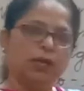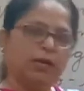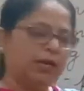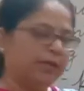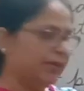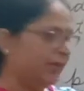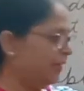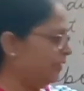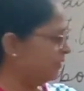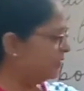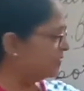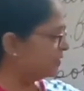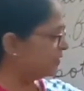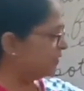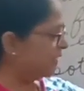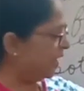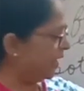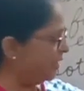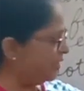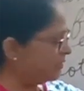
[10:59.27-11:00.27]
Again, this
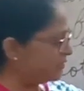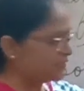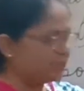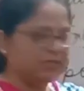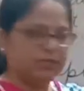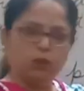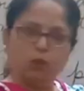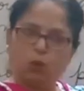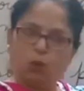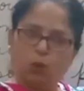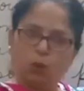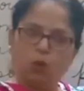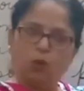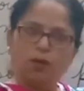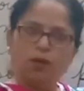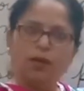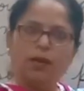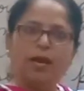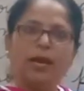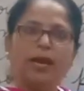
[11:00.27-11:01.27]
ends in
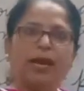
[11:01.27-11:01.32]
O